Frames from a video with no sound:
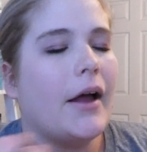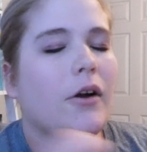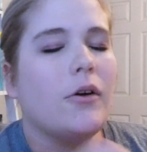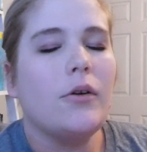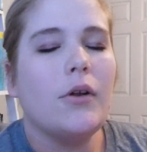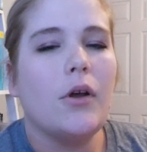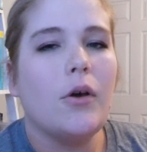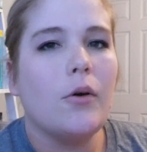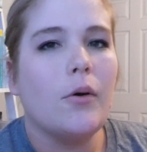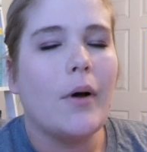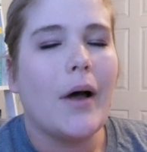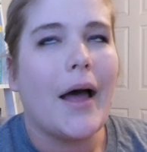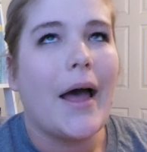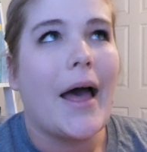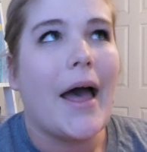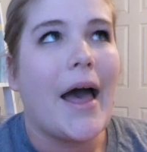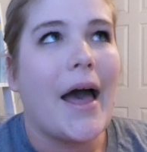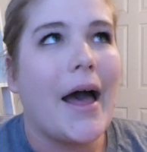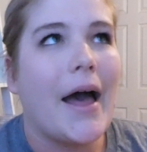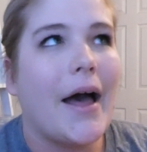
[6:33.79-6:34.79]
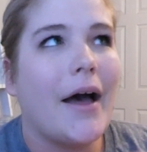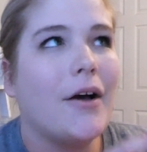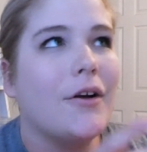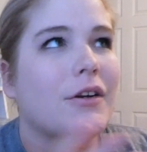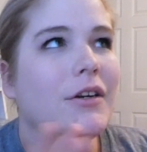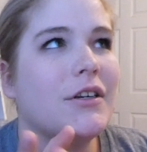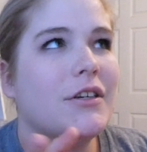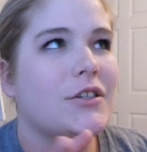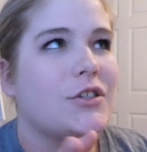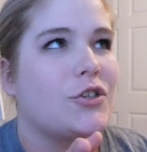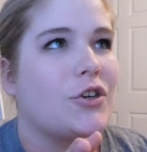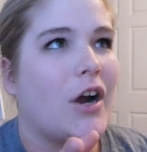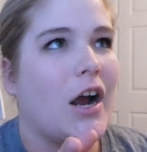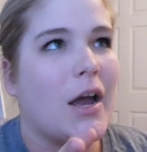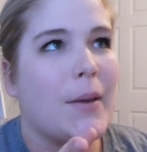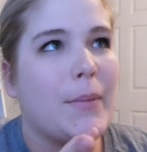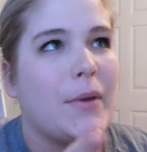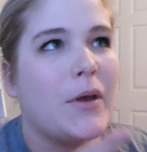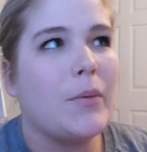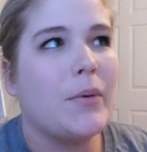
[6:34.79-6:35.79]
I don't know how to
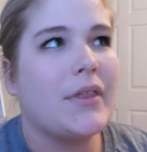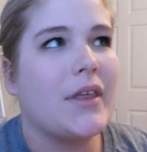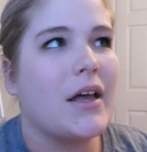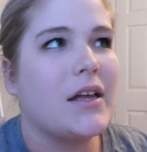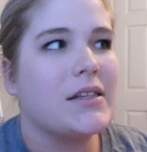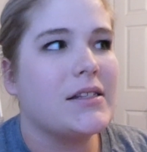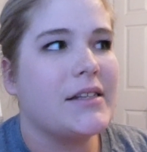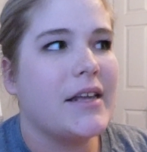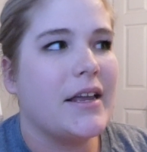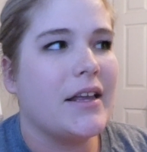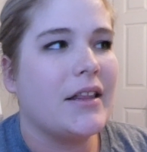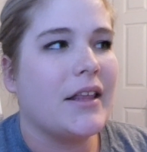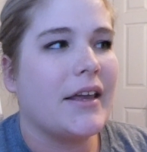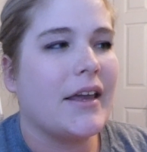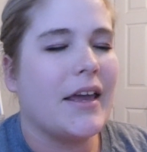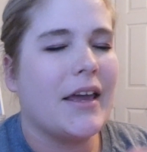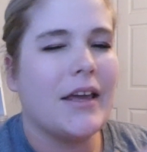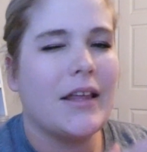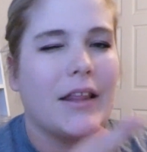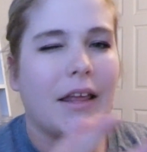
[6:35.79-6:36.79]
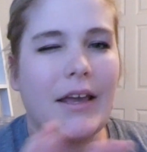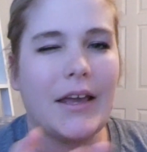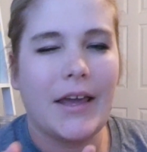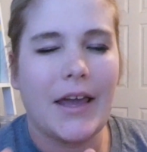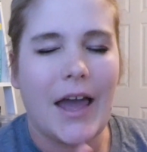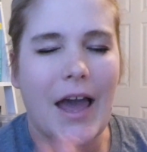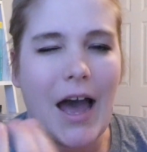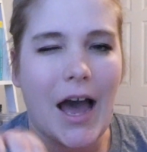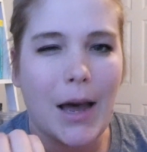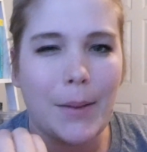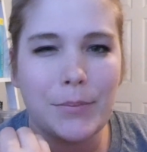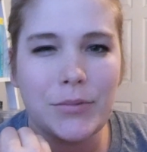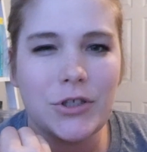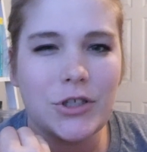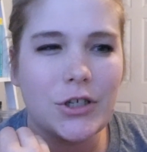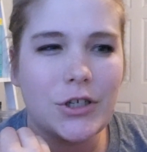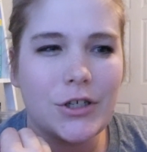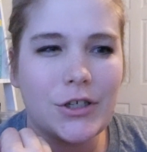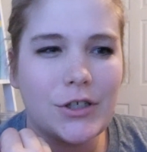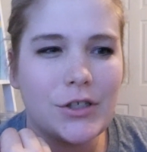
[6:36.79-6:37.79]
describe it without saying like, it like
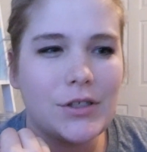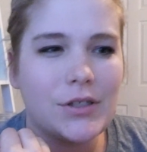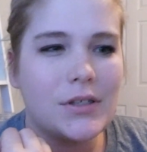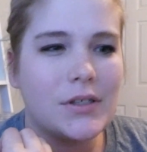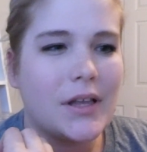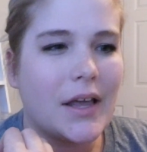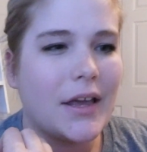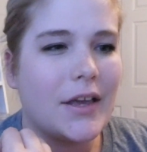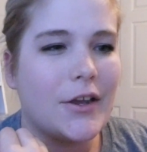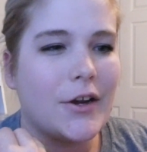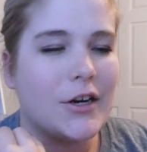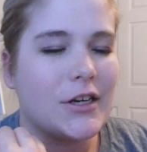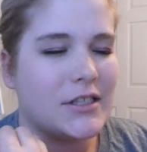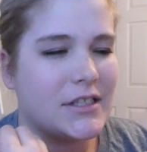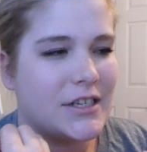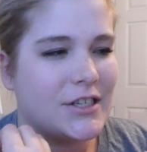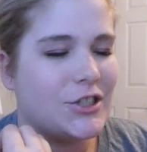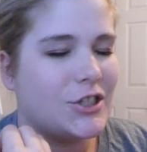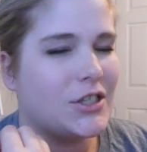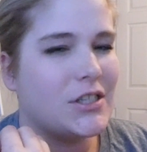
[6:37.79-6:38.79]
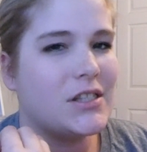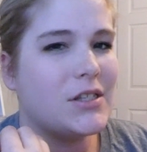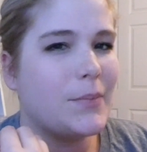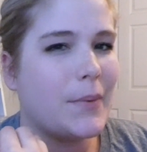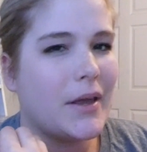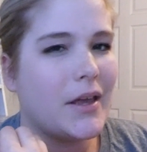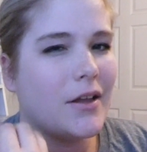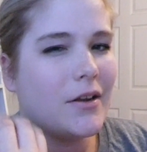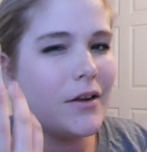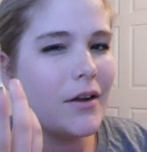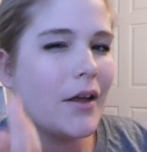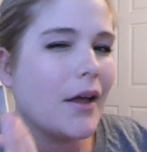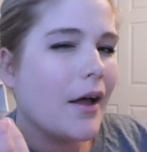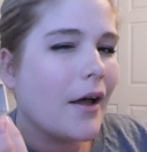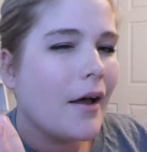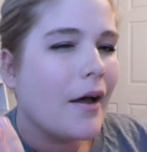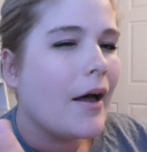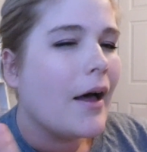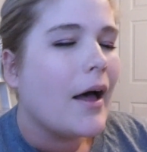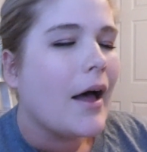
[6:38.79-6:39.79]
captures like your attention span.
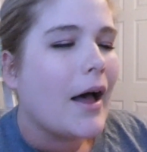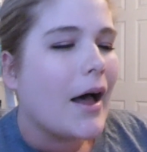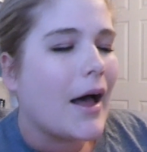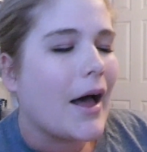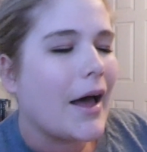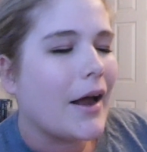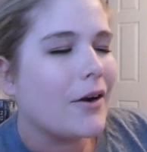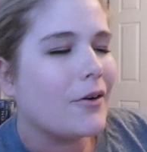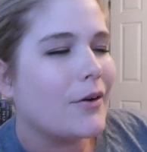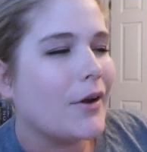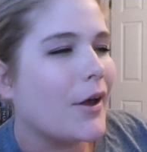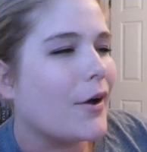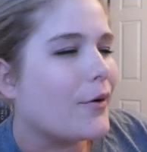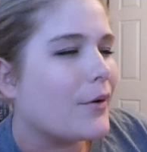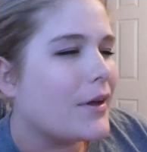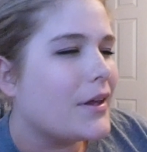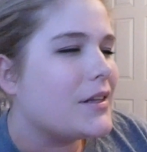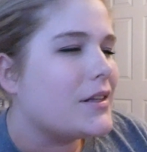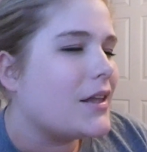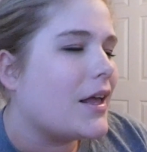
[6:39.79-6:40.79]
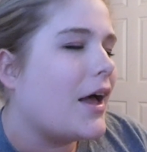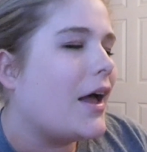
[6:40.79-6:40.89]
I don't know. It,